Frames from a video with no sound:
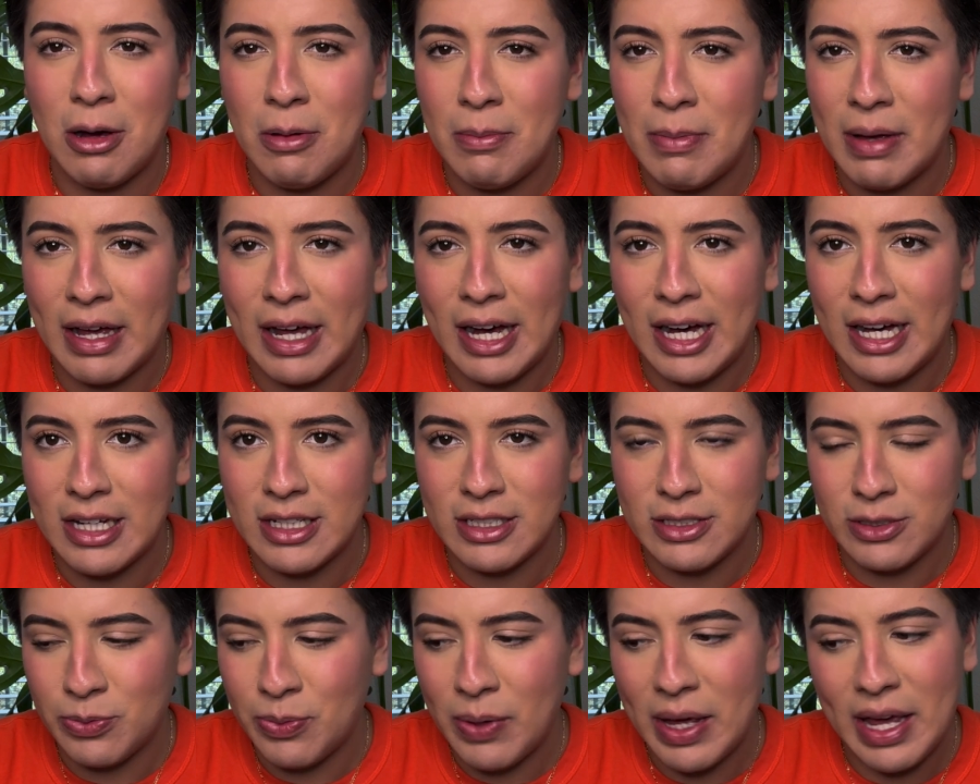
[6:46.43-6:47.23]
oh my
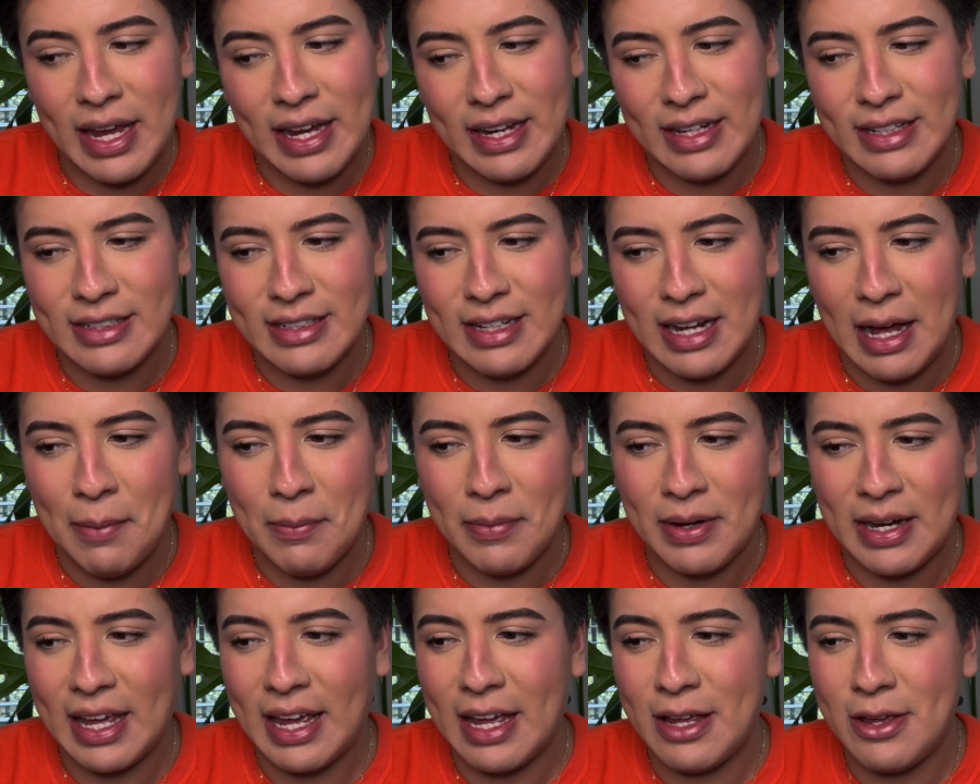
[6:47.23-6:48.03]
gosh, wait, I'm
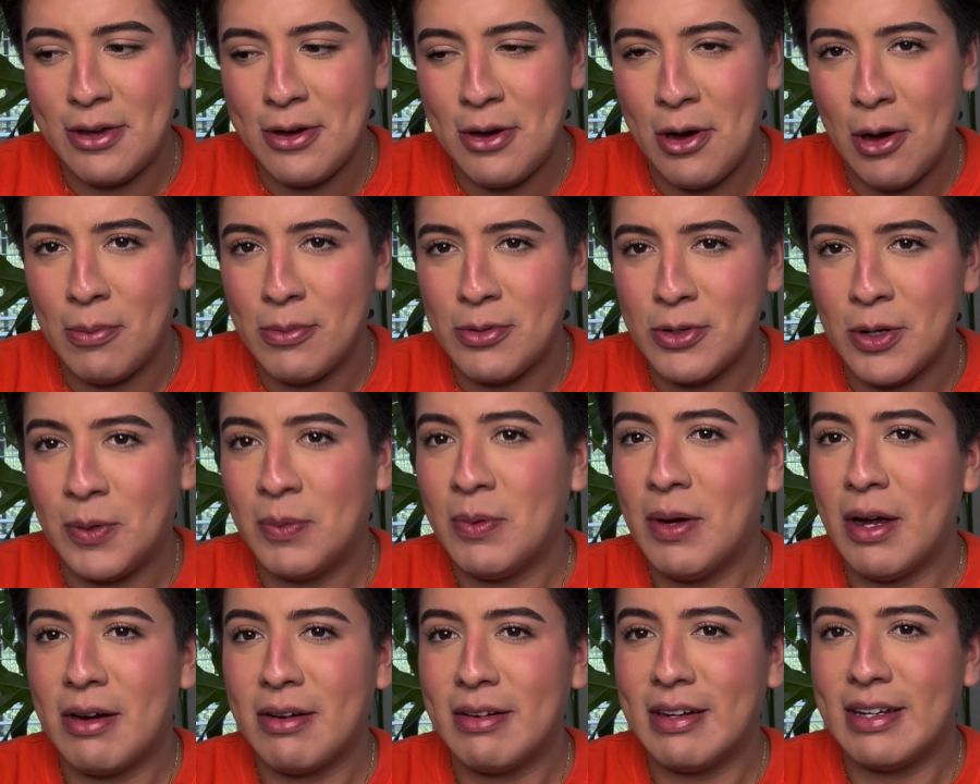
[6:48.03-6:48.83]
gonna get you home, don't
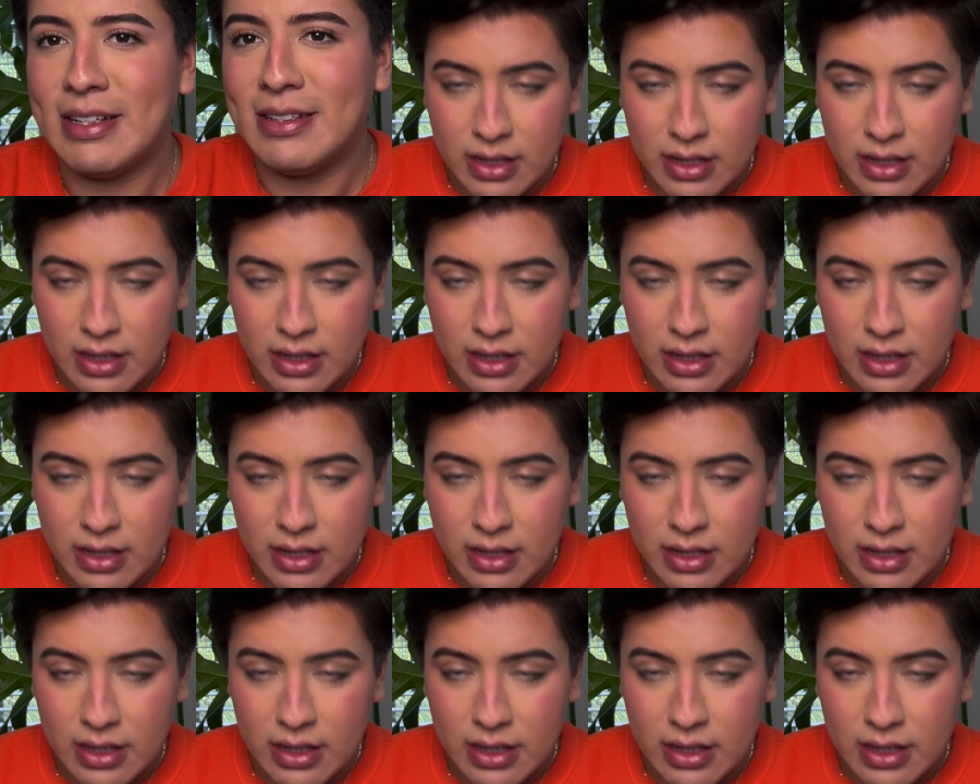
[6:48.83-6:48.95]
worry.